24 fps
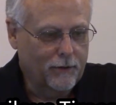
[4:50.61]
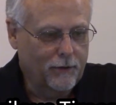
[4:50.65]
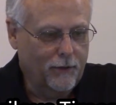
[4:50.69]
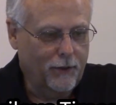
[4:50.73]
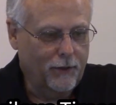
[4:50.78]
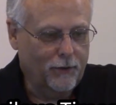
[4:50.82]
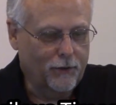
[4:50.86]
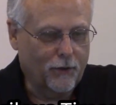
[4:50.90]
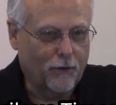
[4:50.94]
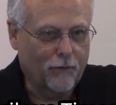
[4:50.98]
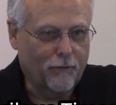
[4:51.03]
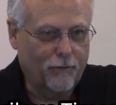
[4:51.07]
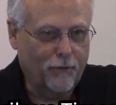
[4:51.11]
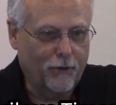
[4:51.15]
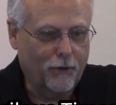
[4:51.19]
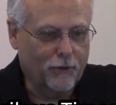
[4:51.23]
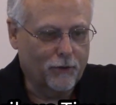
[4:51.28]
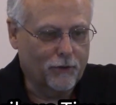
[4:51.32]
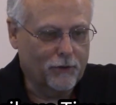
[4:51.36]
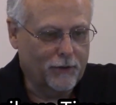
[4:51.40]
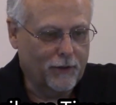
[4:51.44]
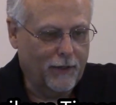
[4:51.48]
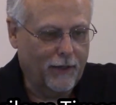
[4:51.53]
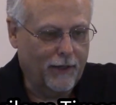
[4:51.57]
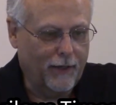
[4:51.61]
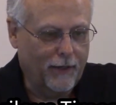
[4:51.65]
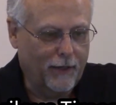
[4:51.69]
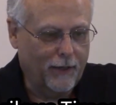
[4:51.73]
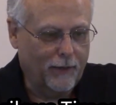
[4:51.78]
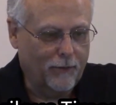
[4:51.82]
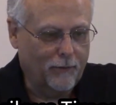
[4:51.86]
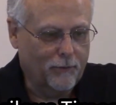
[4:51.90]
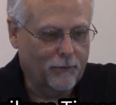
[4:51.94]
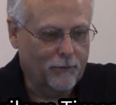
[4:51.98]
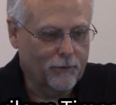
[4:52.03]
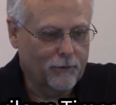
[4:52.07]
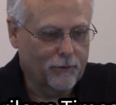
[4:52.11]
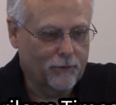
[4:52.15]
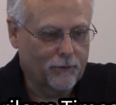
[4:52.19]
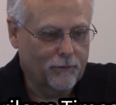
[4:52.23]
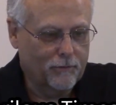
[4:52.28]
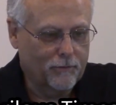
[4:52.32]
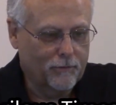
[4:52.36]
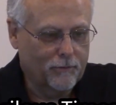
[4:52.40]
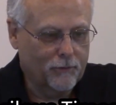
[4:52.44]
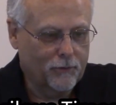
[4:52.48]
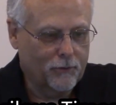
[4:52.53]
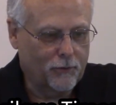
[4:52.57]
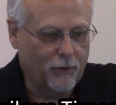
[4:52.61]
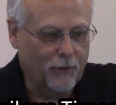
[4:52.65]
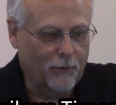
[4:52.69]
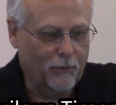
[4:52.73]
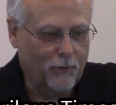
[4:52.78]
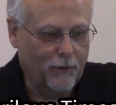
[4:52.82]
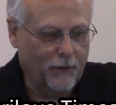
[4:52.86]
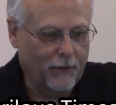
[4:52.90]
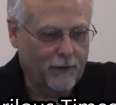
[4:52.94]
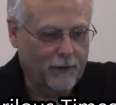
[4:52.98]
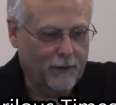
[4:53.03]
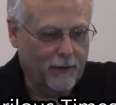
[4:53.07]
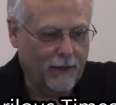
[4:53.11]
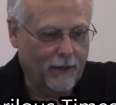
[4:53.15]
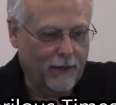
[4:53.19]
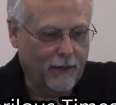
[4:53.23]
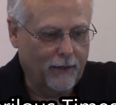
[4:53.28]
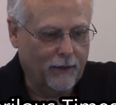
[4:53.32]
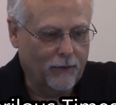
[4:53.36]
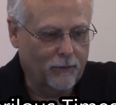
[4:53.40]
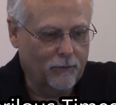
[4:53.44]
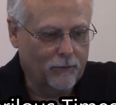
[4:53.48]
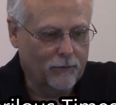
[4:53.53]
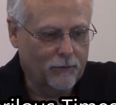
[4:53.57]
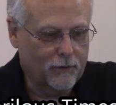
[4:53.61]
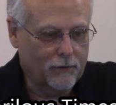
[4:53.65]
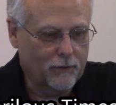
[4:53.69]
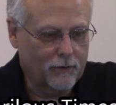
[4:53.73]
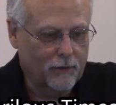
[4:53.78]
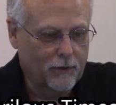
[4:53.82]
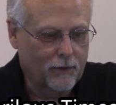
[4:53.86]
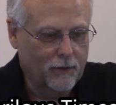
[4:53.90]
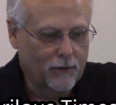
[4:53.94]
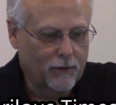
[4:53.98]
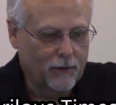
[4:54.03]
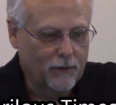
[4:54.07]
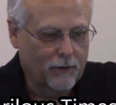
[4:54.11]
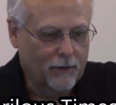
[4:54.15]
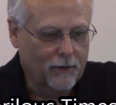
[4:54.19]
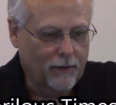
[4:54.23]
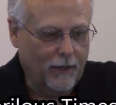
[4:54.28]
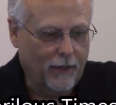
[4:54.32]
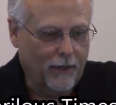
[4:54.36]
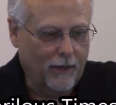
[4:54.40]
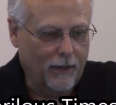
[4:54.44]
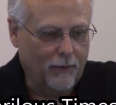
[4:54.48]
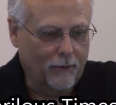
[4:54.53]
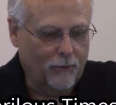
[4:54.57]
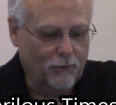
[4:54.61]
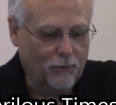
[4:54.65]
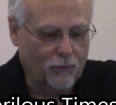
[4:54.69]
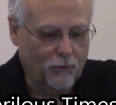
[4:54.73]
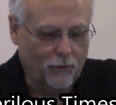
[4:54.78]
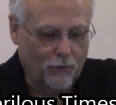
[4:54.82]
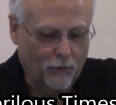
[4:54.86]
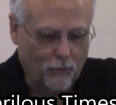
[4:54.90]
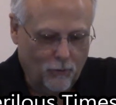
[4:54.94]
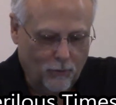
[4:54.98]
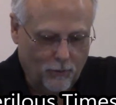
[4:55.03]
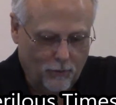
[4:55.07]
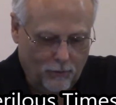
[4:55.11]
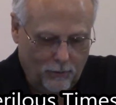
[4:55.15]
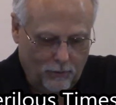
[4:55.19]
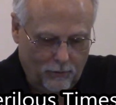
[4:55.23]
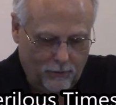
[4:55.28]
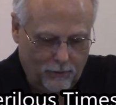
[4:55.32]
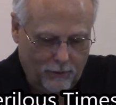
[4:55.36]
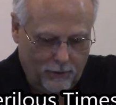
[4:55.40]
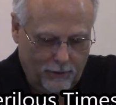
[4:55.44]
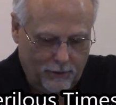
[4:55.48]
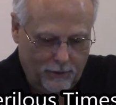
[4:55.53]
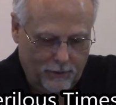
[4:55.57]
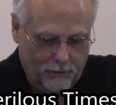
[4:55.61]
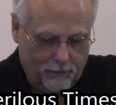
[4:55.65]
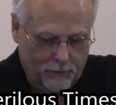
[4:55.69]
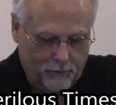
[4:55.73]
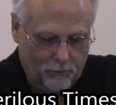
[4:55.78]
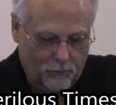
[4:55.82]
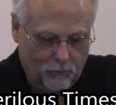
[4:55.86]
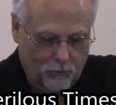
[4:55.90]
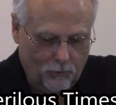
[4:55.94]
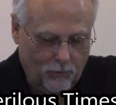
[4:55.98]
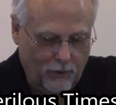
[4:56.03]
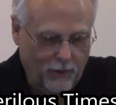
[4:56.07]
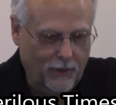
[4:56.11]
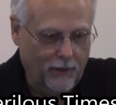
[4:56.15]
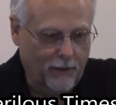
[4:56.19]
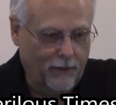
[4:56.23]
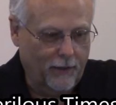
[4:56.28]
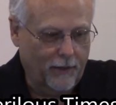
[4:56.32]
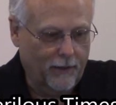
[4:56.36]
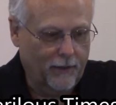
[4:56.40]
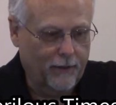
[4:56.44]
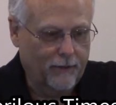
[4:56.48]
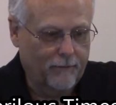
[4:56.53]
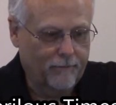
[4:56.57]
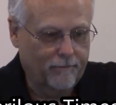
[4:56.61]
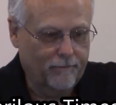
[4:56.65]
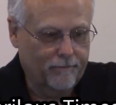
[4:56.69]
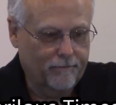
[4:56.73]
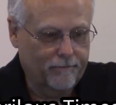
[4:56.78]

These are fierce times, troubling times, times when the world is reeling.